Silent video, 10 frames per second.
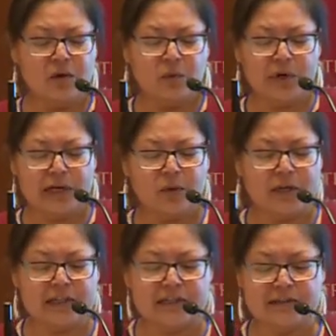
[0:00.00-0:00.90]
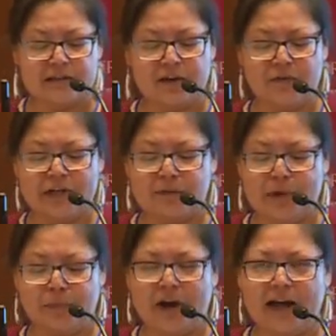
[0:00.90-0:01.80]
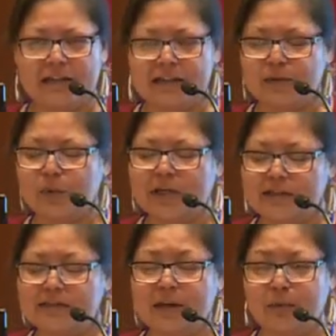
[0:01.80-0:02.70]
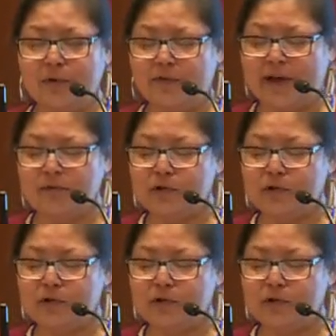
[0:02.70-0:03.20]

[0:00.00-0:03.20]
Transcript: What I quickly discovered in my practice was a profound